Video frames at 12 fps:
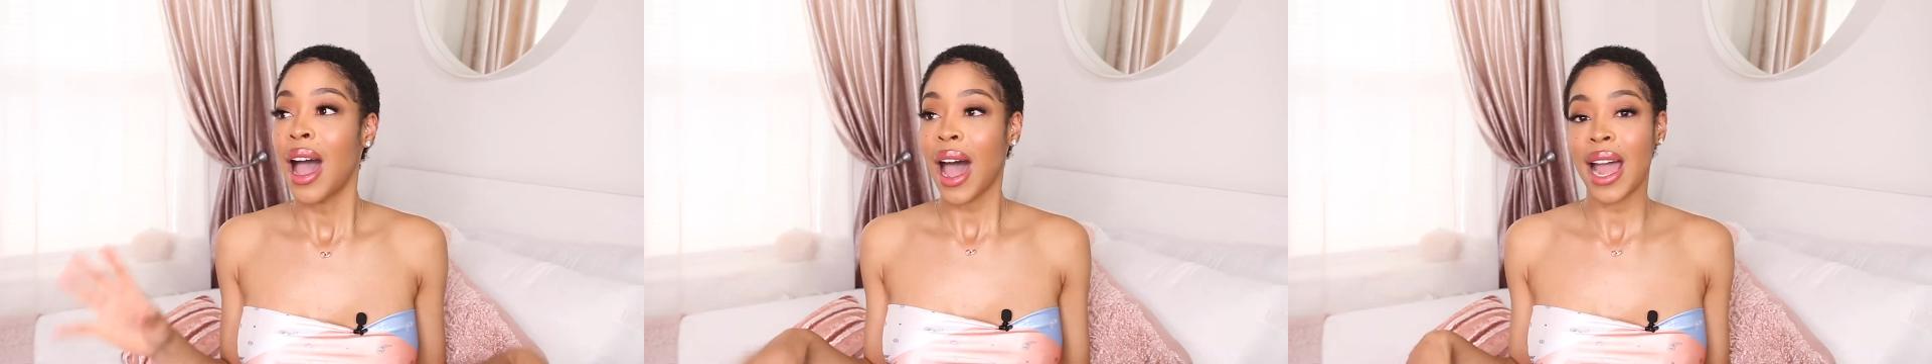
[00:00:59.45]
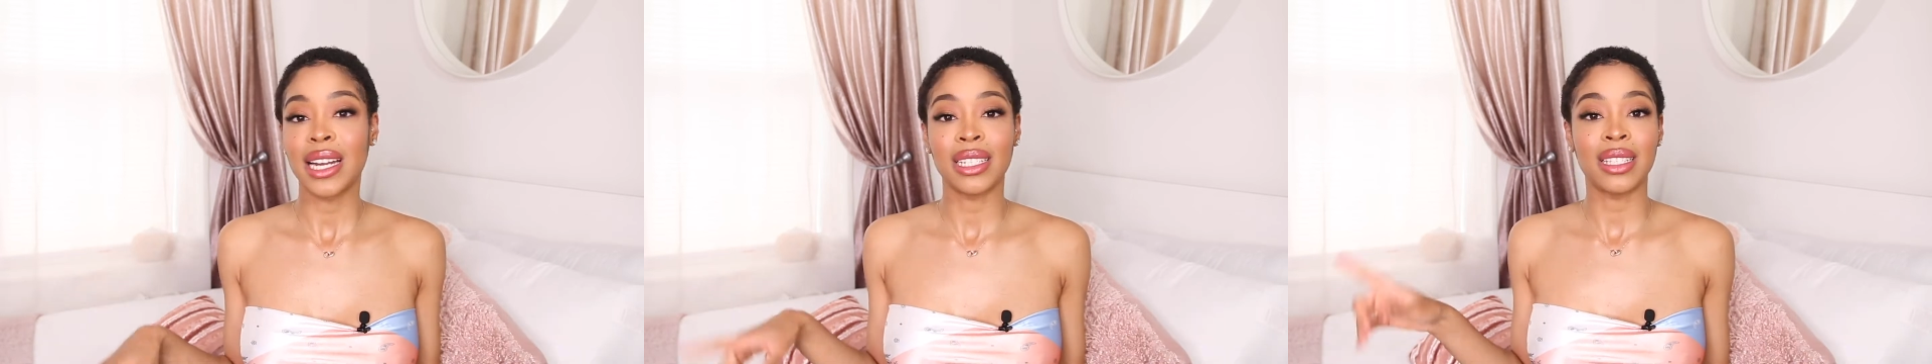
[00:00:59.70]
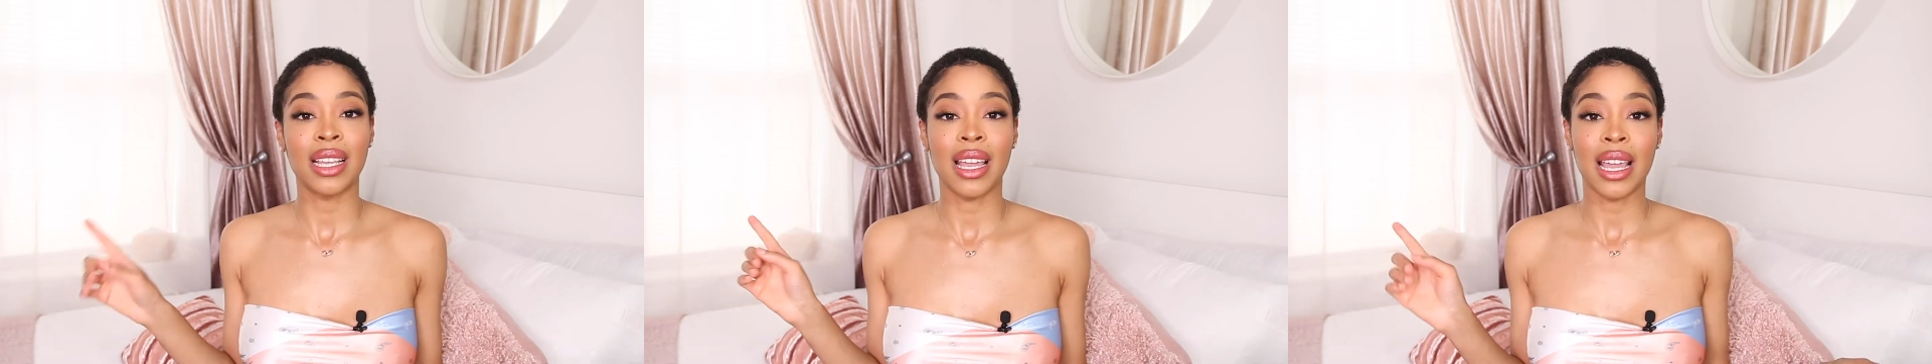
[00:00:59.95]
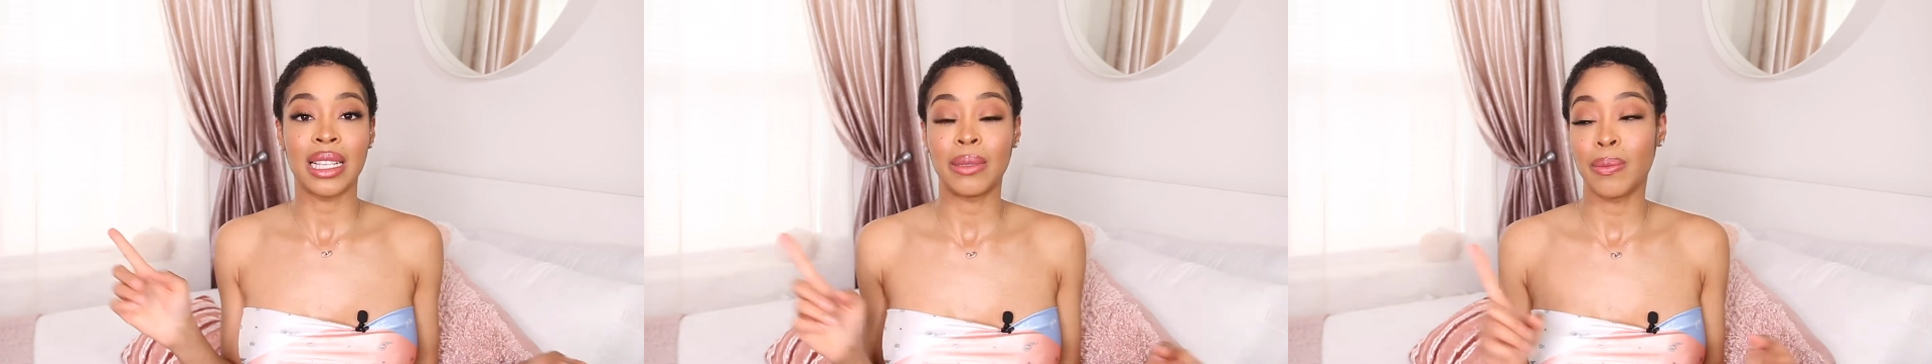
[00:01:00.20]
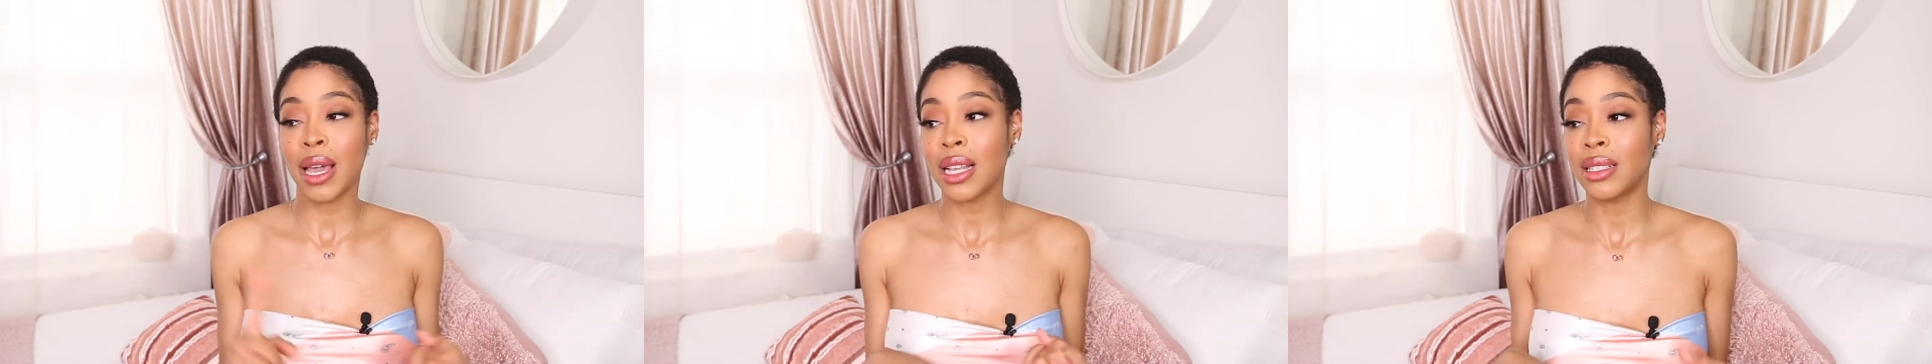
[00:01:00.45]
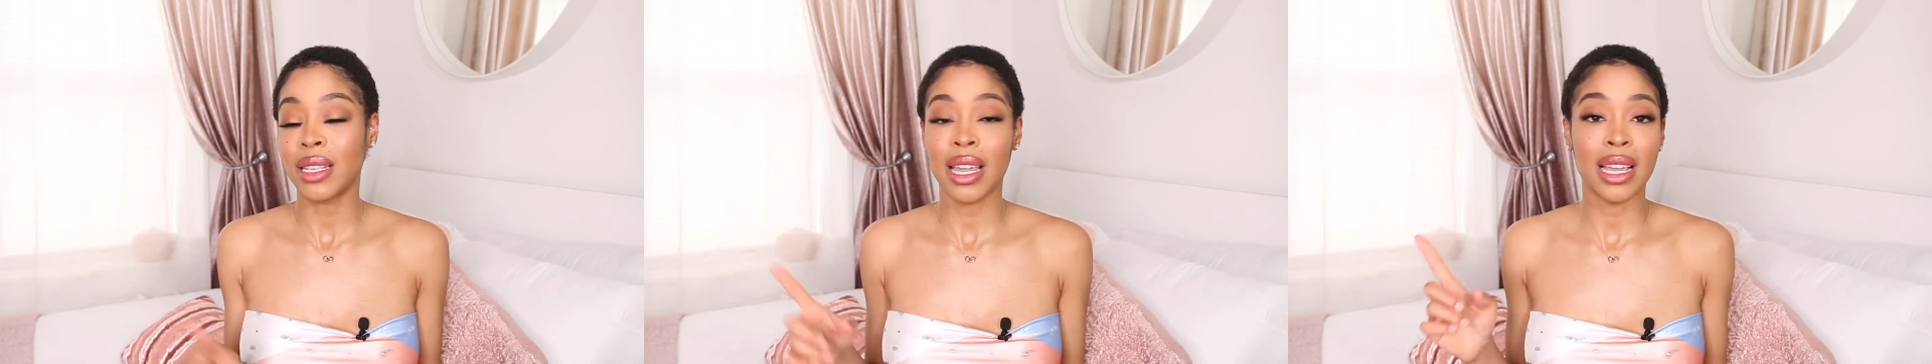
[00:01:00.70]
I just think it's
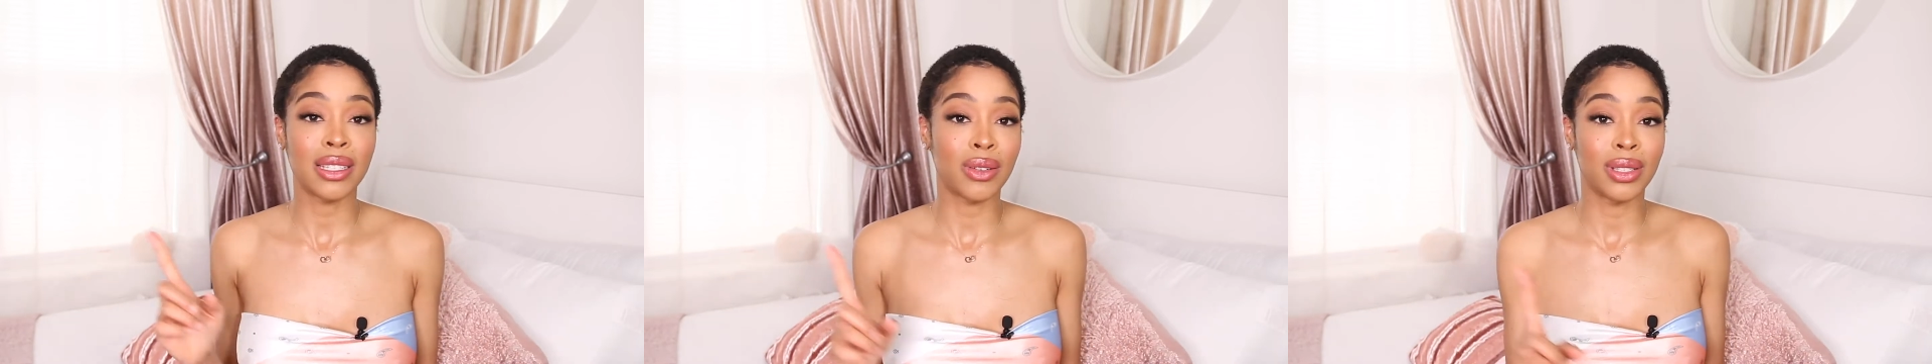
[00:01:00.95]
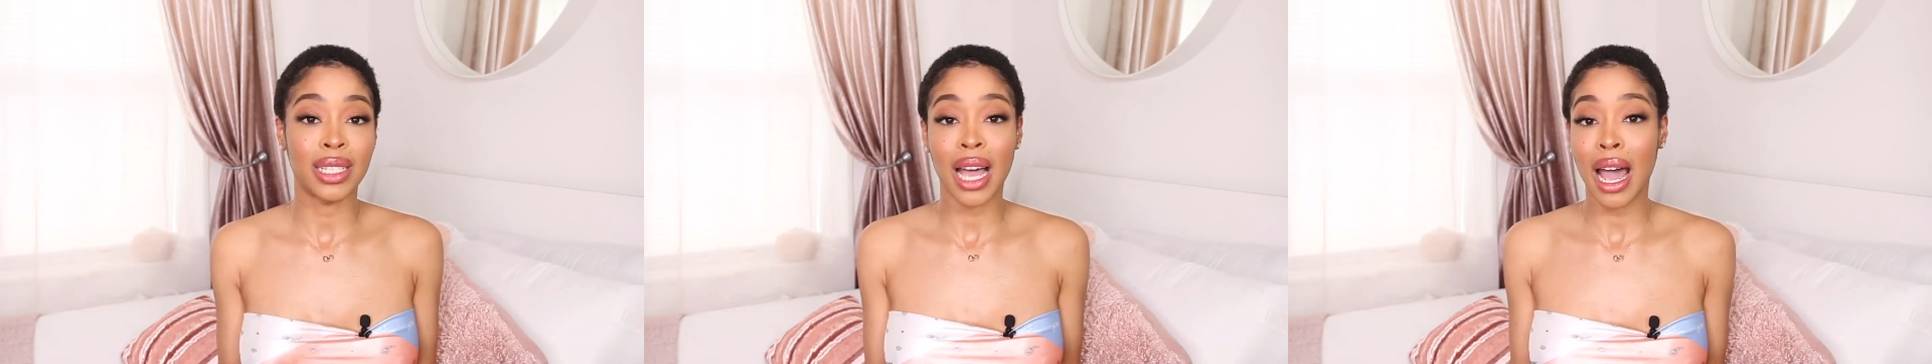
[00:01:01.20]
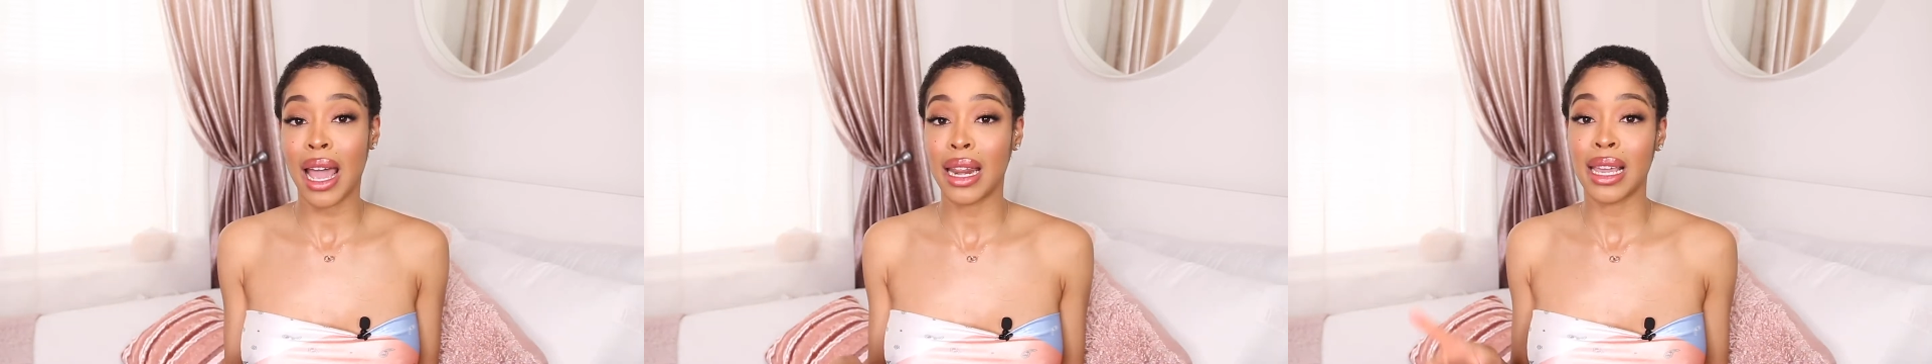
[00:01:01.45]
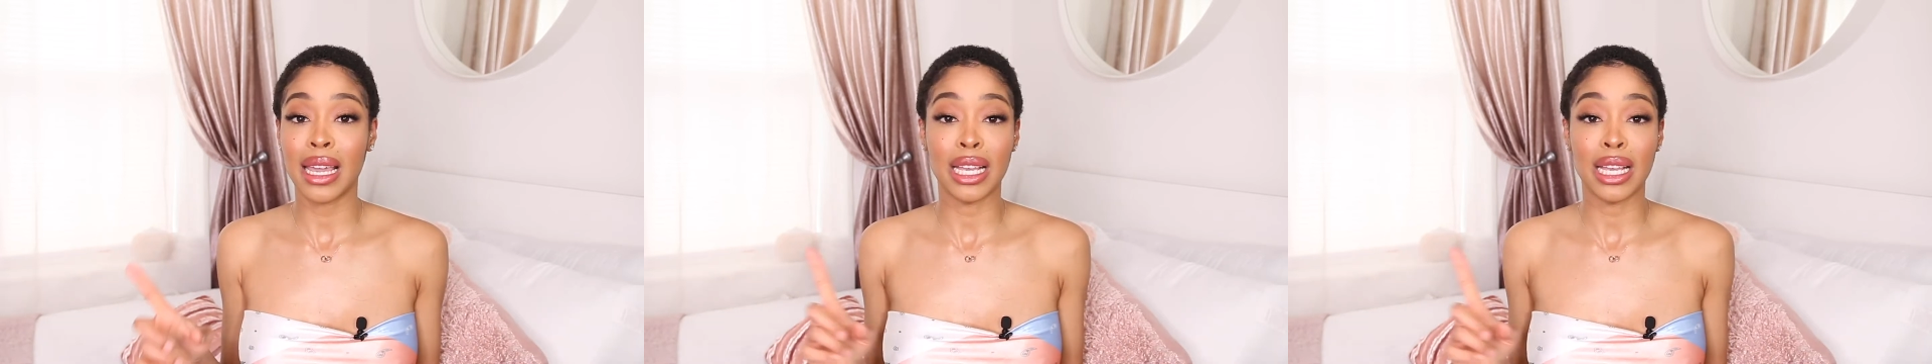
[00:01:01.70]
messy, it's untidy,